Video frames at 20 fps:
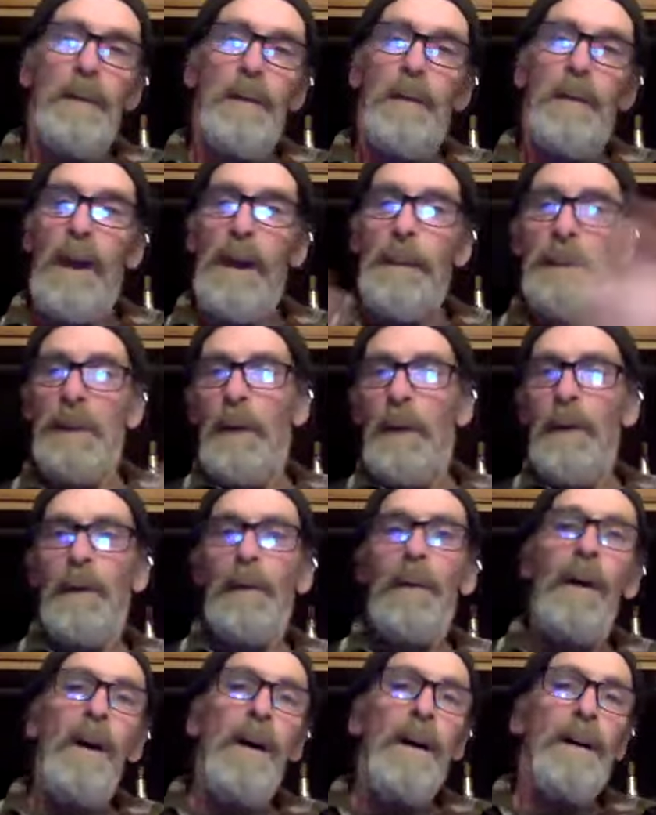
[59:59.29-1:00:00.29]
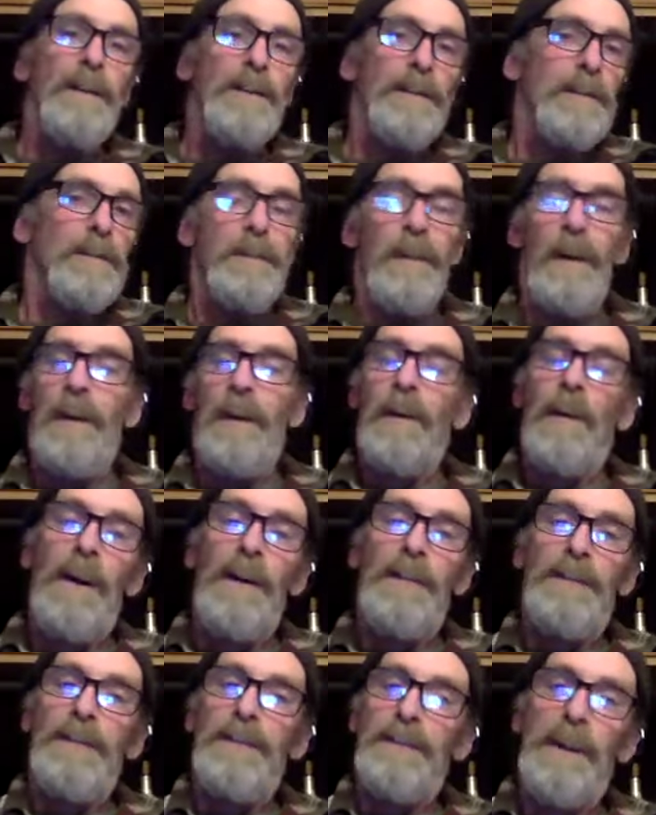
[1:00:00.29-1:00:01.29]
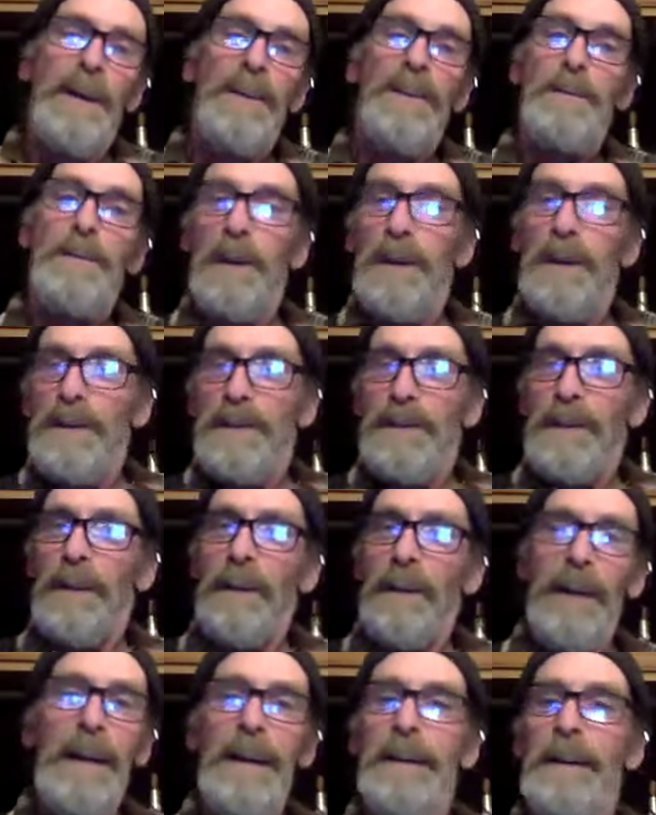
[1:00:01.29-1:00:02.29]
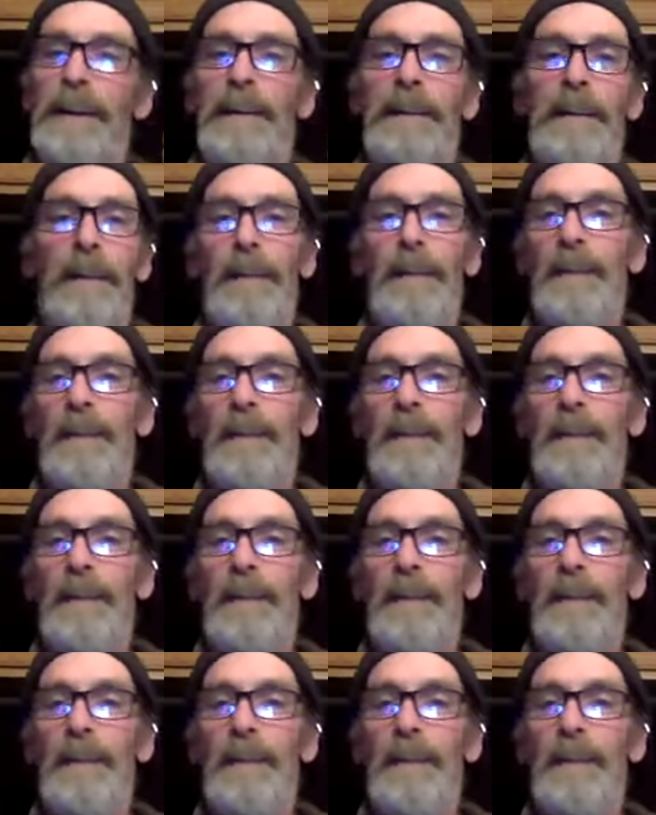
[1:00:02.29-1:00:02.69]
crappy oak logs across this ice bridge to the landing.